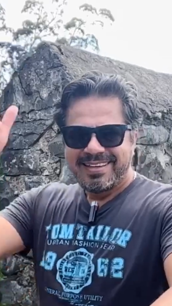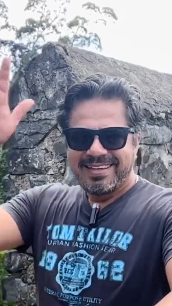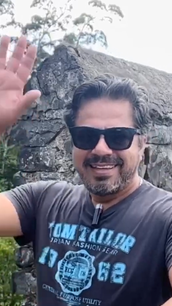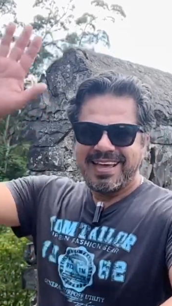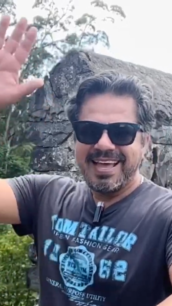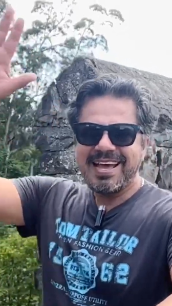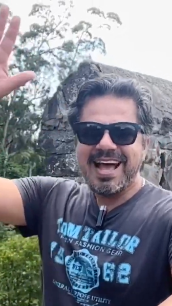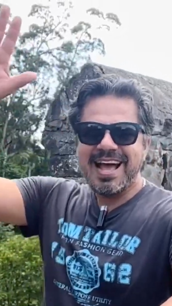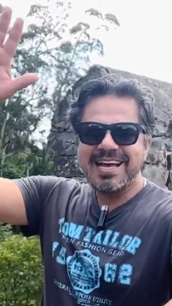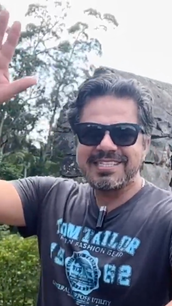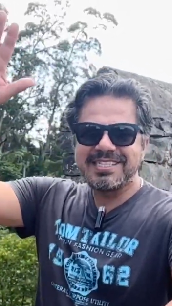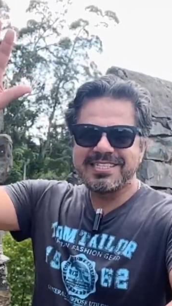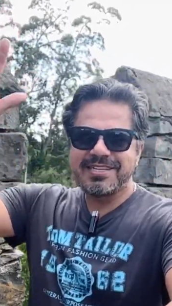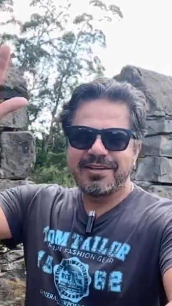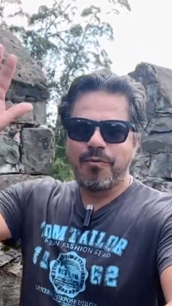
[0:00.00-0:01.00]
Hey
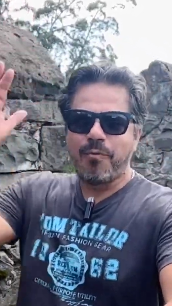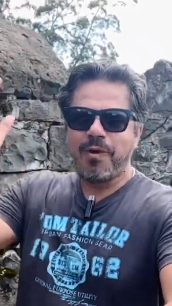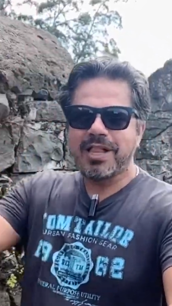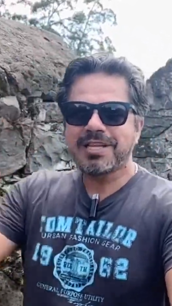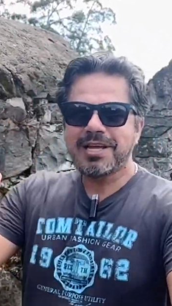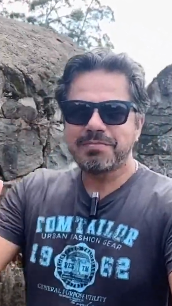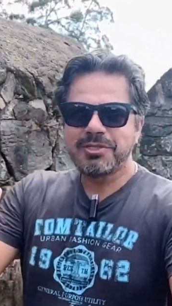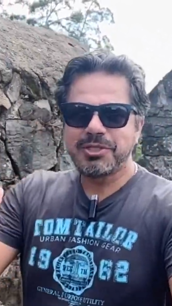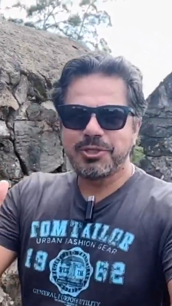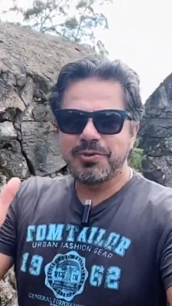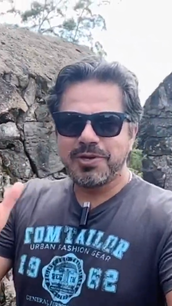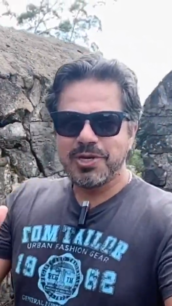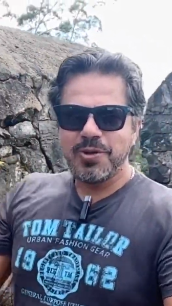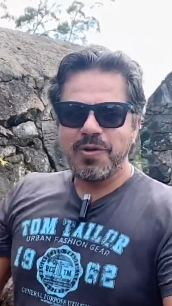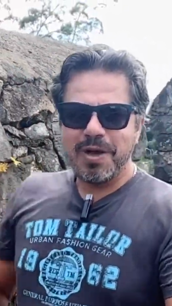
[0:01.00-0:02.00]
guys, welcome to a
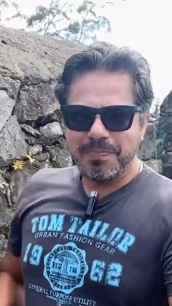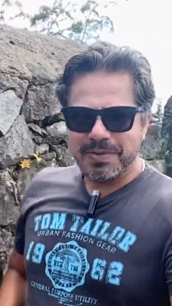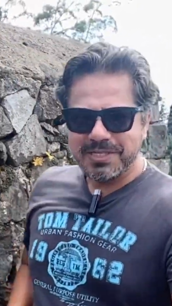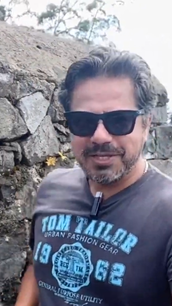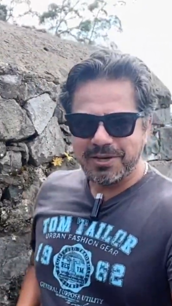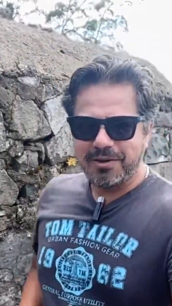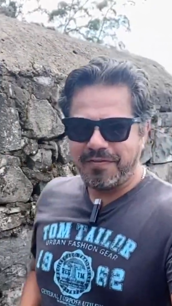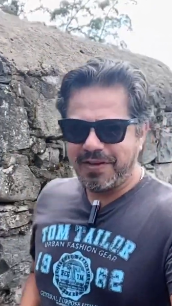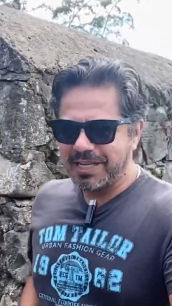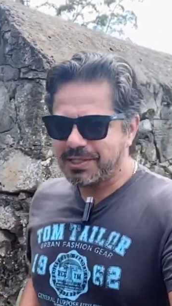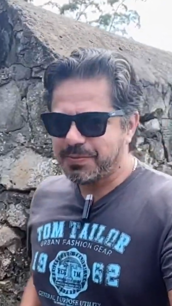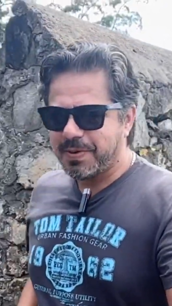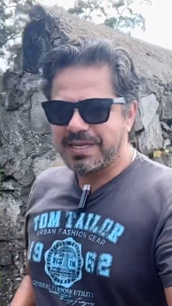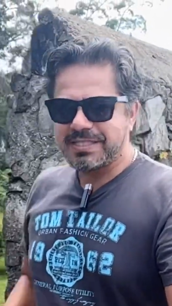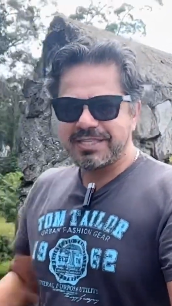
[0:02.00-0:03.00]
new episode of Headspace.